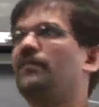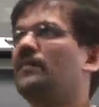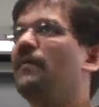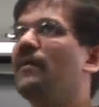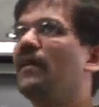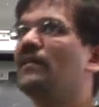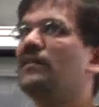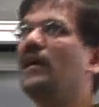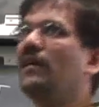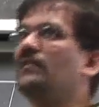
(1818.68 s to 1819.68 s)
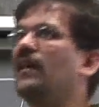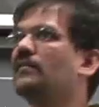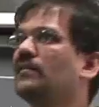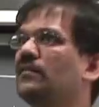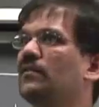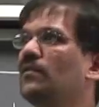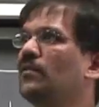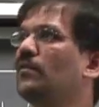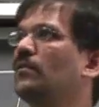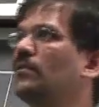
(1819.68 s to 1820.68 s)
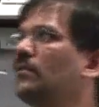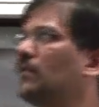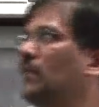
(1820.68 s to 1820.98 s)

somebody else has access to